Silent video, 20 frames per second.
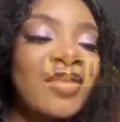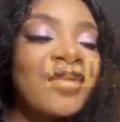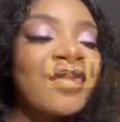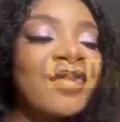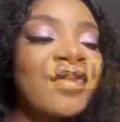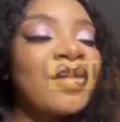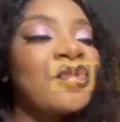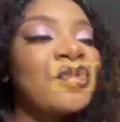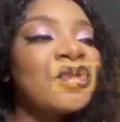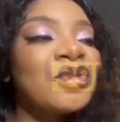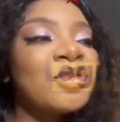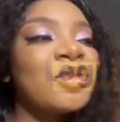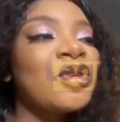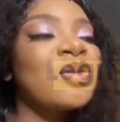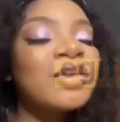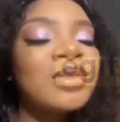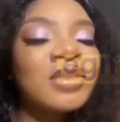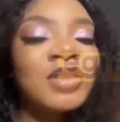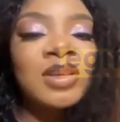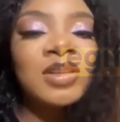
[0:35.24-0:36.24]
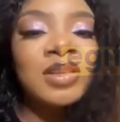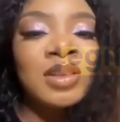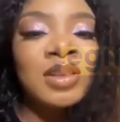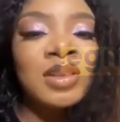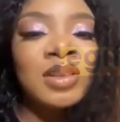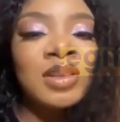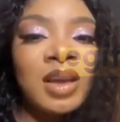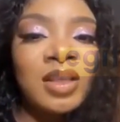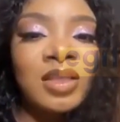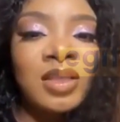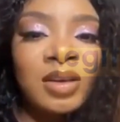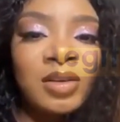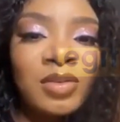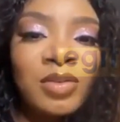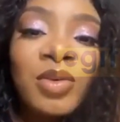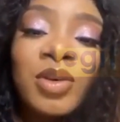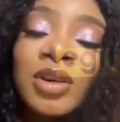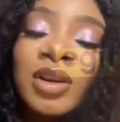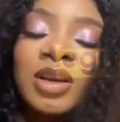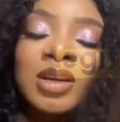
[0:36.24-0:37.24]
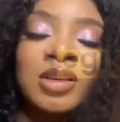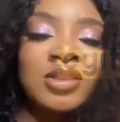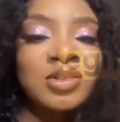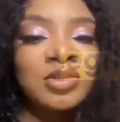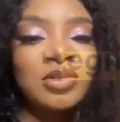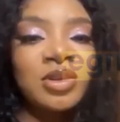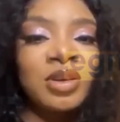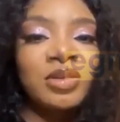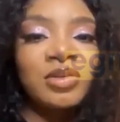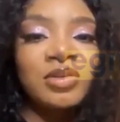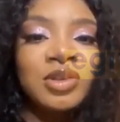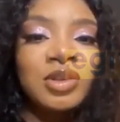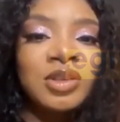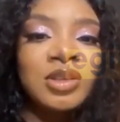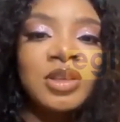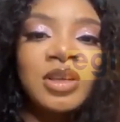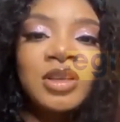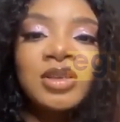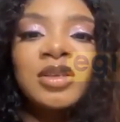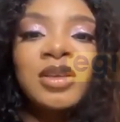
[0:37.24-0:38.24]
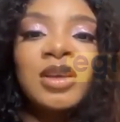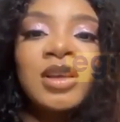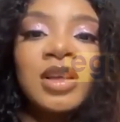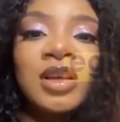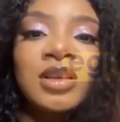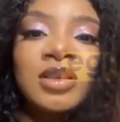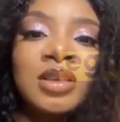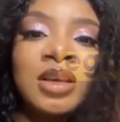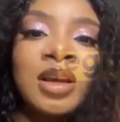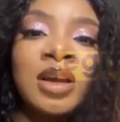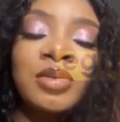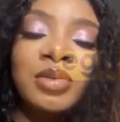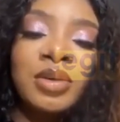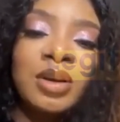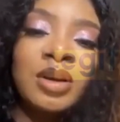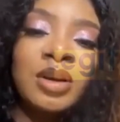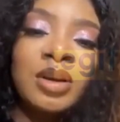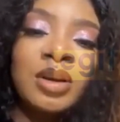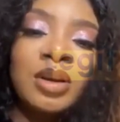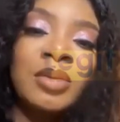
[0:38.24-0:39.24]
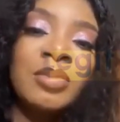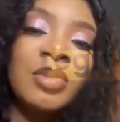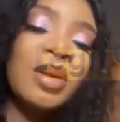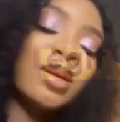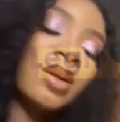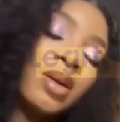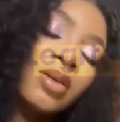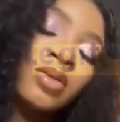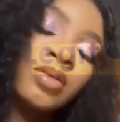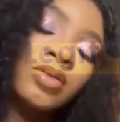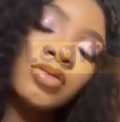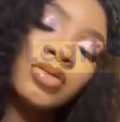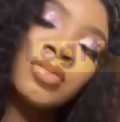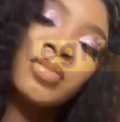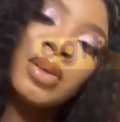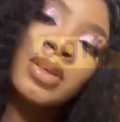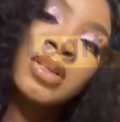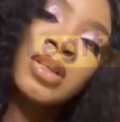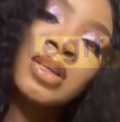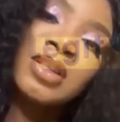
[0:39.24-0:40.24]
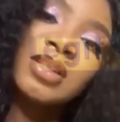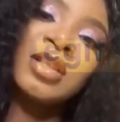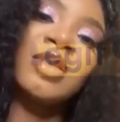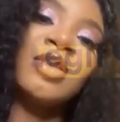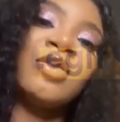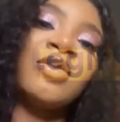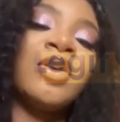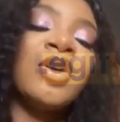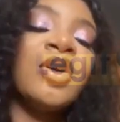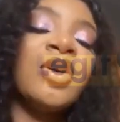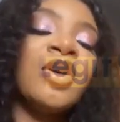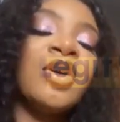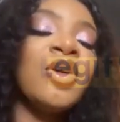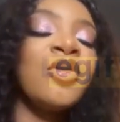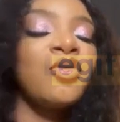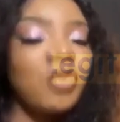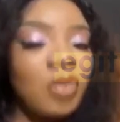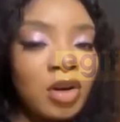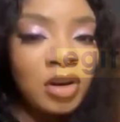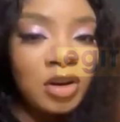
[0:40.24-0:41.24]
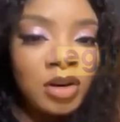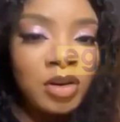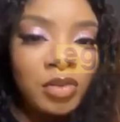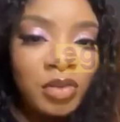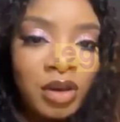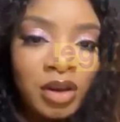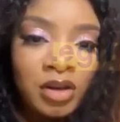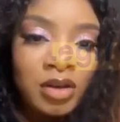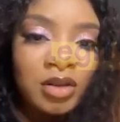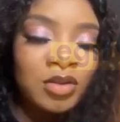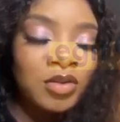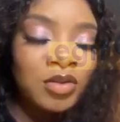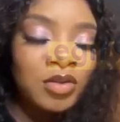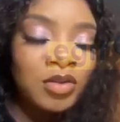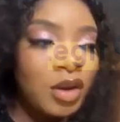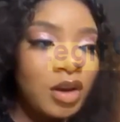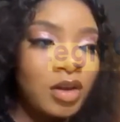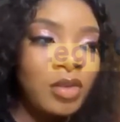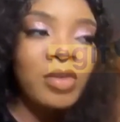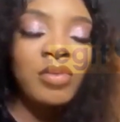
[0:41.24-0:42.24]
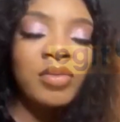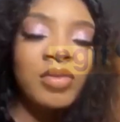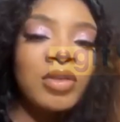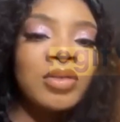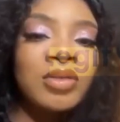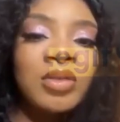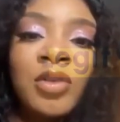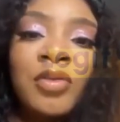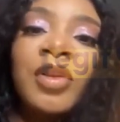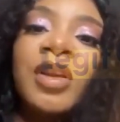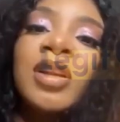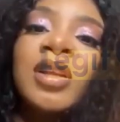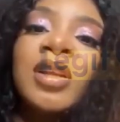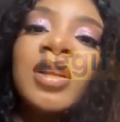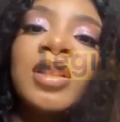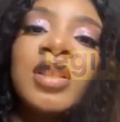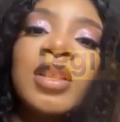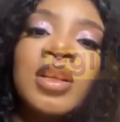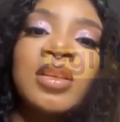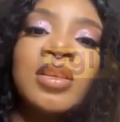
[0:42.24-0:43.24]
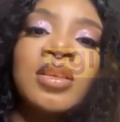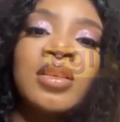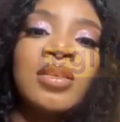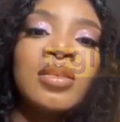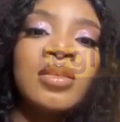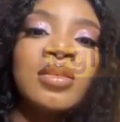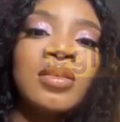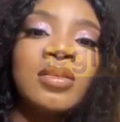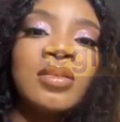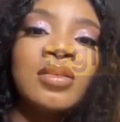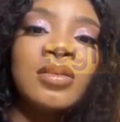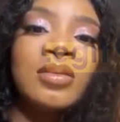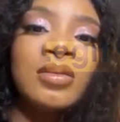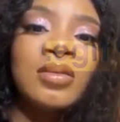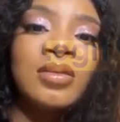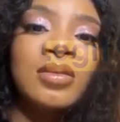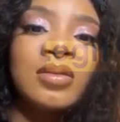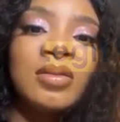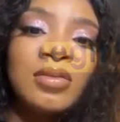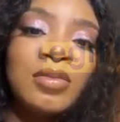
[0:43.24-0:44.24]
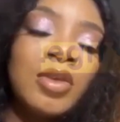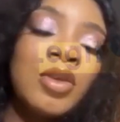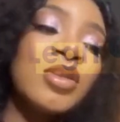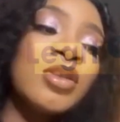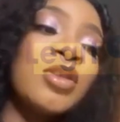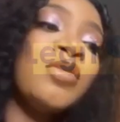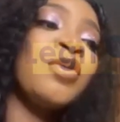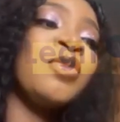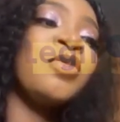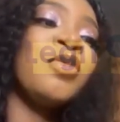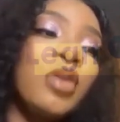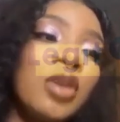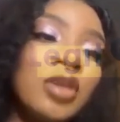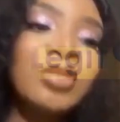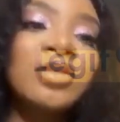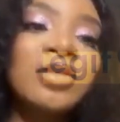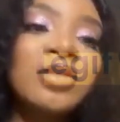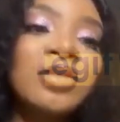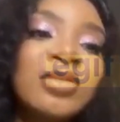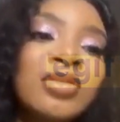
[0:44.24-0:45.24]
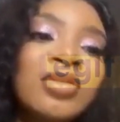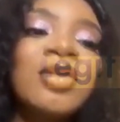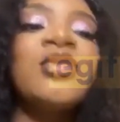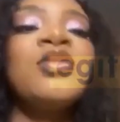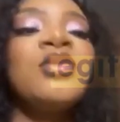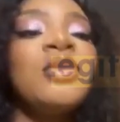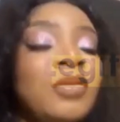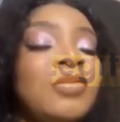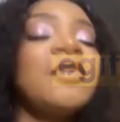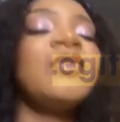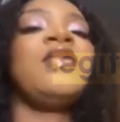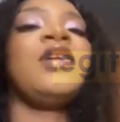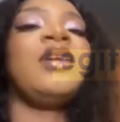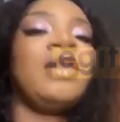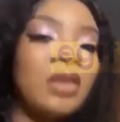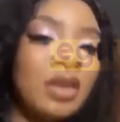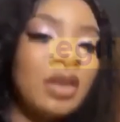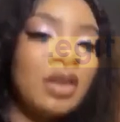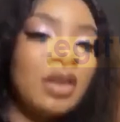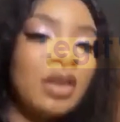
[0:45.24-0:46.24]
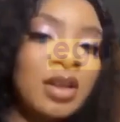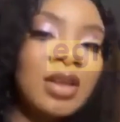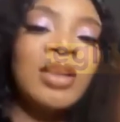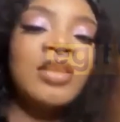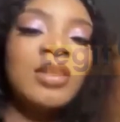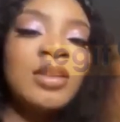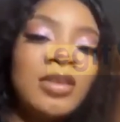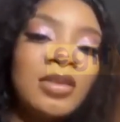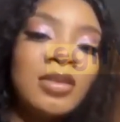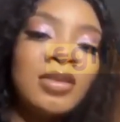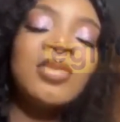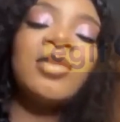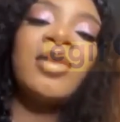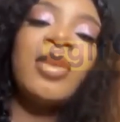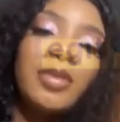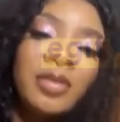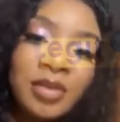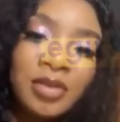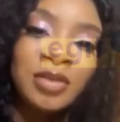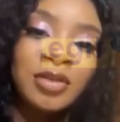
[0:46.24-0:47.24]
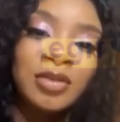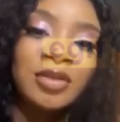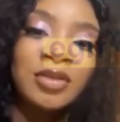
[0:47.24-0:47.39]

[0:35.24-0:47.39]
feel we should all stay together. One Nigeria. We should stay together and see how we can make our country better instead of running away. Because running away will not solve anything. Because if you run, you will live to fight another day. So why run?